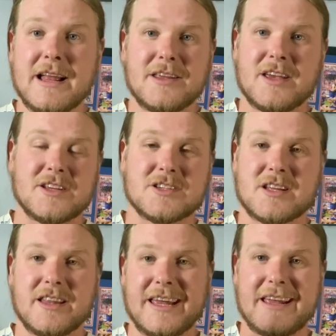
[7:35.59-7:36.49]
You can just
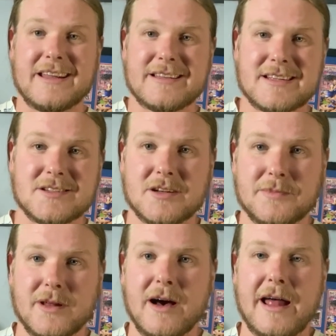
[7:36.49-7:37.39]
click, does not
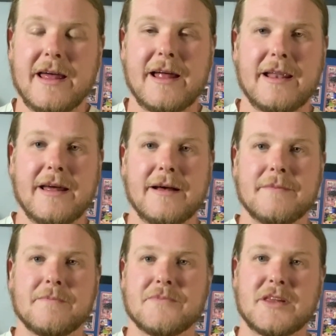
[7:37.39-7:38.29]
apply,
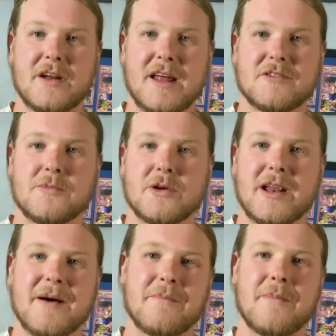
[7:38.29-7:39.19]
and you don't have to put it
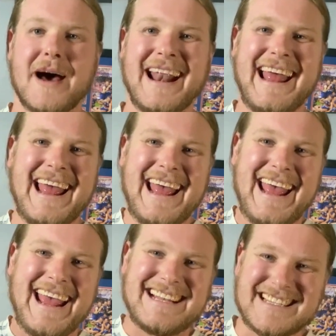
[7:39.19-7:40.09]
up. But
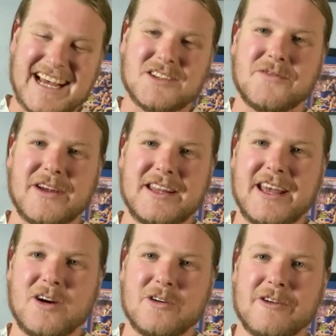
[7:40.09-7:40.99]
it does feed the
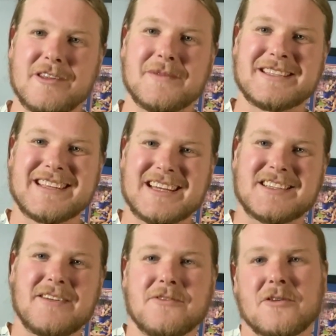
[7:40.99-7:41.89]
algorithm. It does
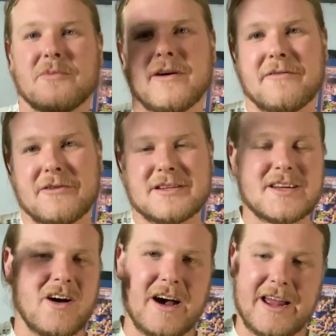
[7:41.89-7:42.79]
give you preference.
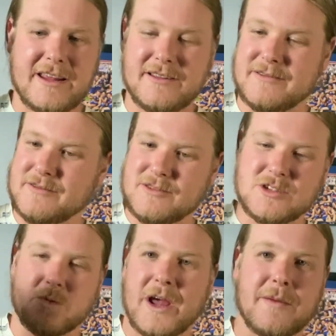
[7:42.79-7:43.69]
I
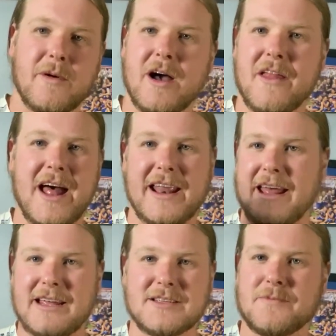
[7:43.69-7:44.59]
swear by that.
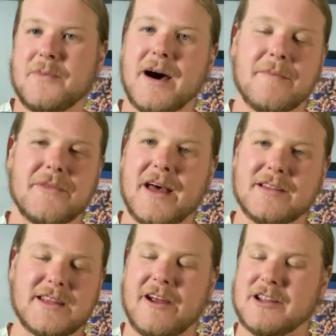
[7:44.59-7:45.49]
He's pumped
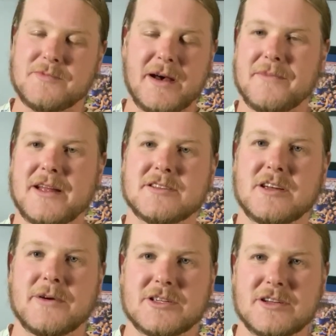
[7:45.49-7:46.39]
that. Gary's pumped that so
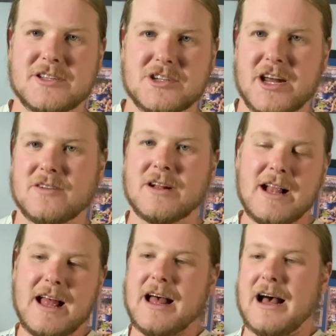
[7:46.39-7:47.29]
much on his channel,
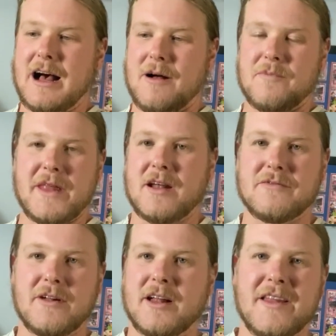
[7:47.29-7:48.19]
and I
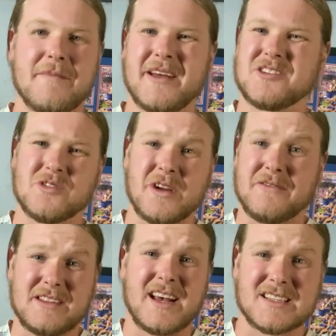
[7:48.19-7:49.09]
follow that. Make sure
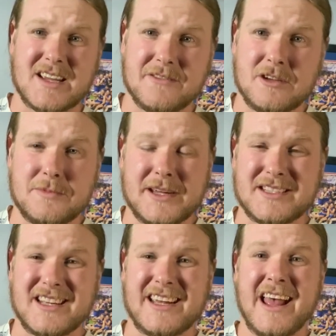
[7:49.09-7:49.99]
if it does have a
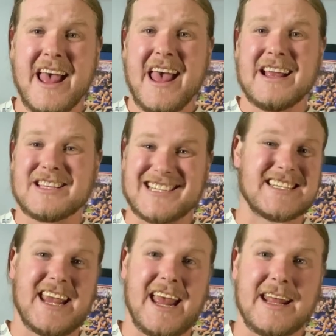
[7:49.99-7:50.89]
UPC, just
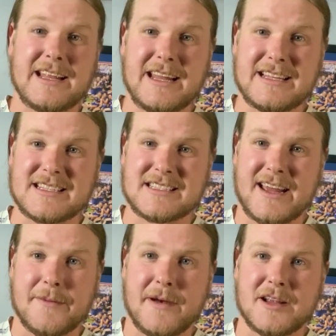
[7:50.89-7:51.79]
scan it. It doesn't
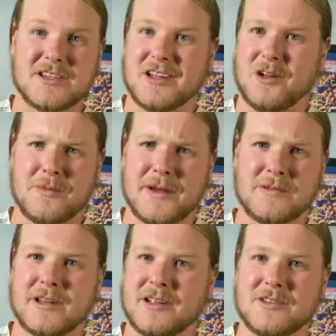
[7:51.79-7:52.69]
take much. A lot of
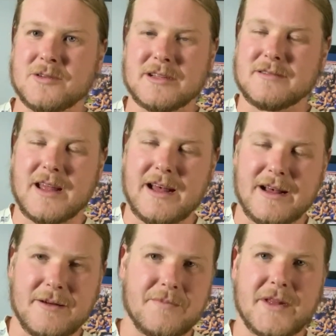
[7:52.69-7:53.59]
people don't do it.
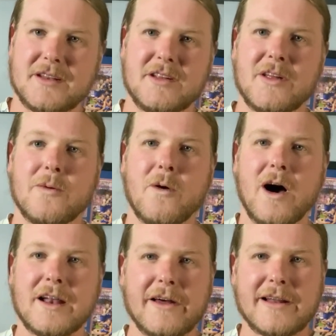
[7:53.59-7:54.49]
I don't know
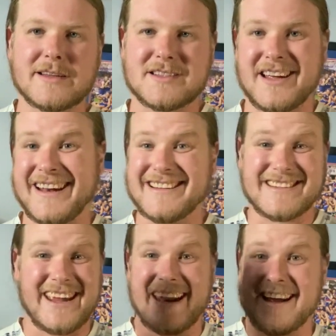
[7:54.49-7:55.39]
why. I don't understand it.
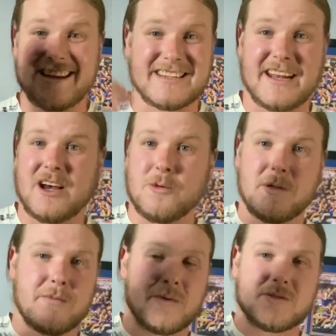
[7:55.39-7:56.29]
Scan it. It's going to help
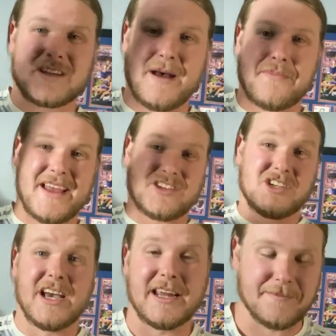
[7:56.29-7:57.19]
you boost up that
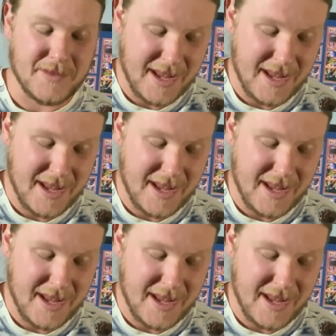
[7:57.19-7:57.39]
chain.